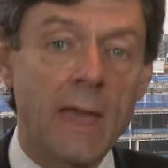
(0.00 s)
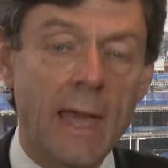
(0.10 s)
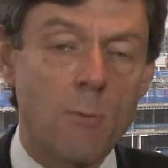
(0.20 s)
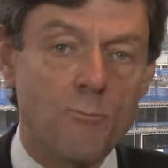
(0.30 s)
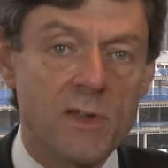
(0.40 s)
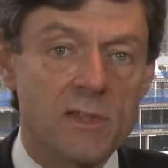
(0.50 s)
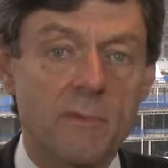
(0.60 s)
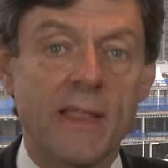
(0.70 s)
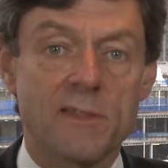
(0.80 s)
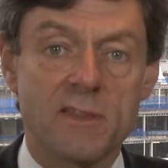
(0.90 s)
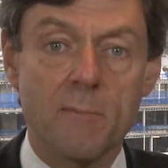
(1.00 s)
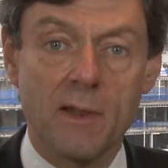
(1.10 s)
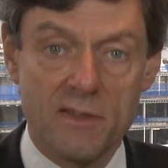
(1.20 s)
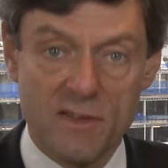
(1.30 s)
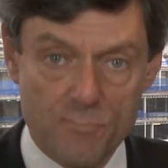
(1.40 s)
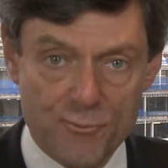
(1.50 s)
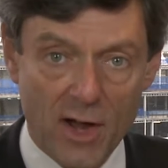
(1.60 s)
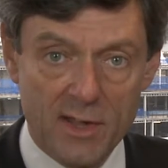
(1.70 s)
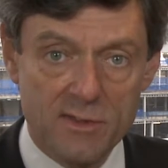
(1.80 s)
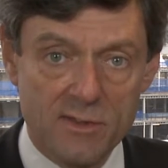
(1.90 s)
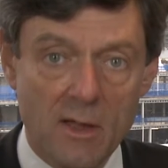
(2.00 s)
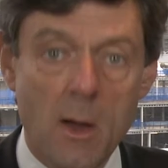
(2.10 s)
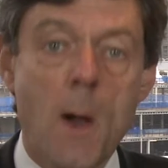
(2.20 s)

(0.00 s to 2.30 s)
It will bring some of that stability of price.